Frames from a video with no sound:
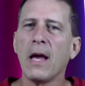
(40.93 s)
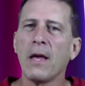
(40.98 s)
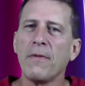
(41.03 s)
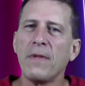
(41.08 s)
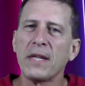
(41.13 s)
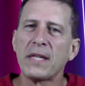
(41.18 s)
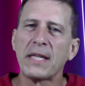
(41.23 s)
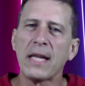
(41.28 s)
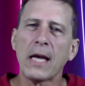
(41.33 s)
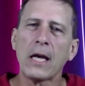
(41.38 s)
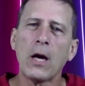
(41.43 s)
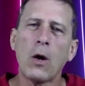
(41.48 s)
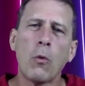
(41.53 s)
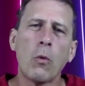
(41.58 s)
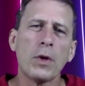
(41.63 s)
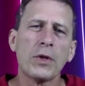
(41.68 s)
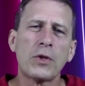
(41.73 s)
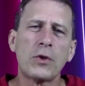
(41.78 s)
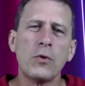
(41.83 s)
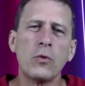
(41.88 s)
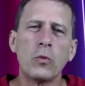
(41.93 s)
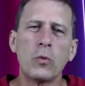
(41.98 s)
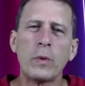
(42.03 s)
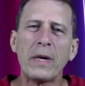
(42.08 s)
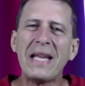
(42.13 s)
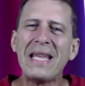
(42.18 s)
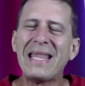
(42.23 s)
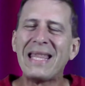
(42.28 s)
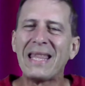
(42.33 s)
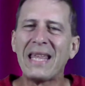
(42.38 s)
The second was to
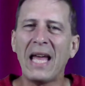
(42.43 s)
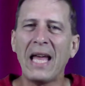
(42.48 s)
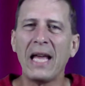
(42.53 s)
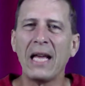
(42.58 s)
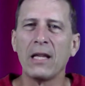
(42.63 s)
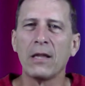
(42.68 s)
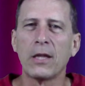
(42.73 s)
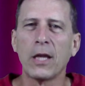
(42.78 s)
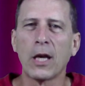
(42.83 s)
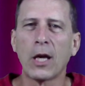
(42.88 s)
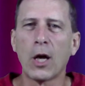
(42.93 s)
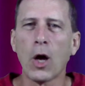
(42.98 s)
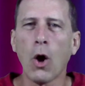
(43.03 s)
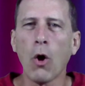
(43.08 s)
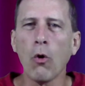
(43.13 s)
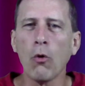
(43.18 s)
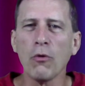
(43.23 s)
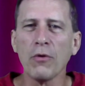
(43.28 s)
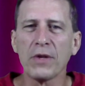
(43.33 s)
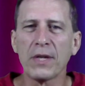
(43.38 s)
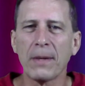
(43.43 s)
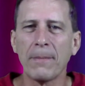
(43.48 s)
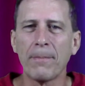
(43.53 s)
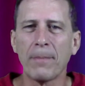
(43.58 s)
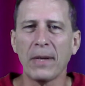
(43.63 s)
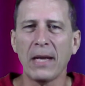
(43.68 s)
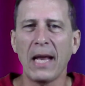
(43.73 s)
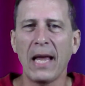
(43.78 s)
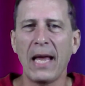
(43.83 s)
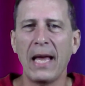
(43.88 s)
rethink the goals and
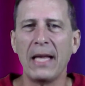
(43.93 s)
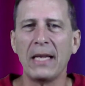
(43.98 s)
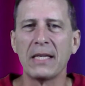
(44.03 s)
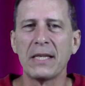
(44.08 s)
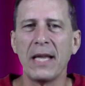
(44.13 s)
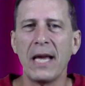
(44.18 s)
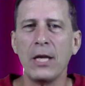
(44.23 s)
plans